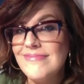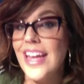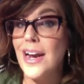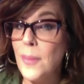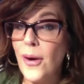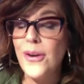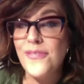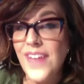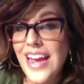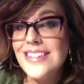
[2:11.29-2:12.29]
Can I borrow your
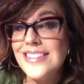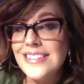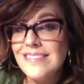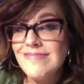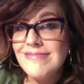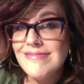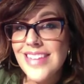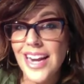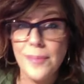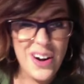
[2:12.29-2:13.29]
face?
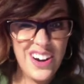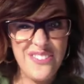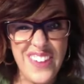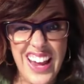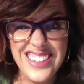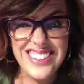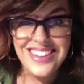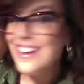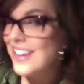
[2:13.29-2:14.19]
Can I borrow your face?